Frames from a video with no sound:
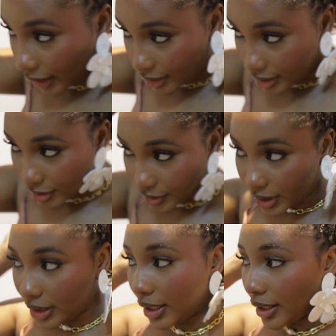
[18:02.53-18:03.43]
I still
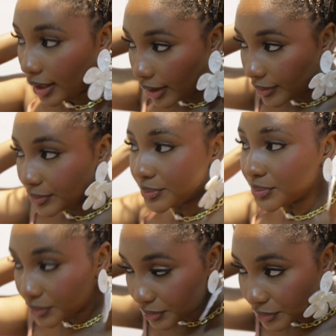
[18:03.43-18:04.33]
really like it.
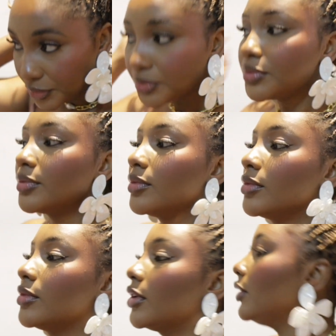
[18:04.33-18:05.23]

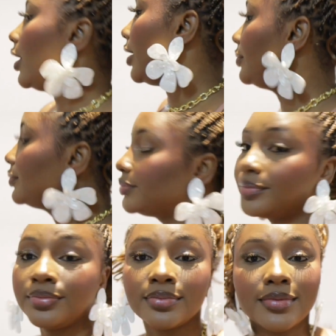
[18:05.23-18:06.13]
Okay.
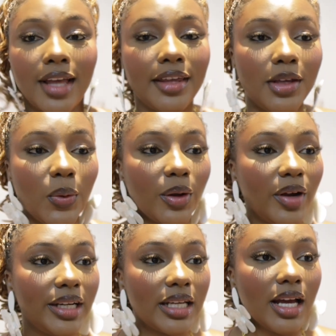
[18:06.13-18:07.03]
I think we're
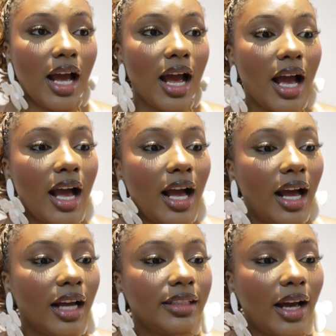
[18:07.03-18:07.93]
ready.
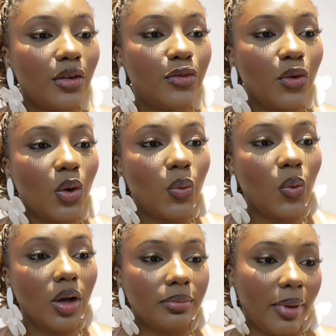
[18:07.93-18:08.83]
Now for
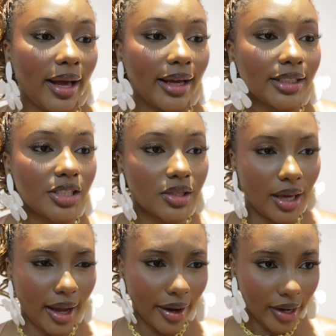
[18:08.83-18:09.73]
what bag to
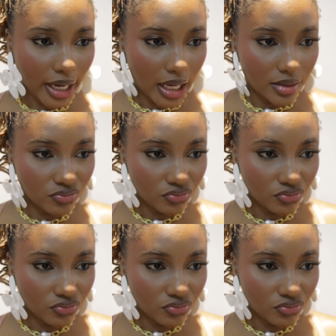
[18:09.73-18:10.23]
carry.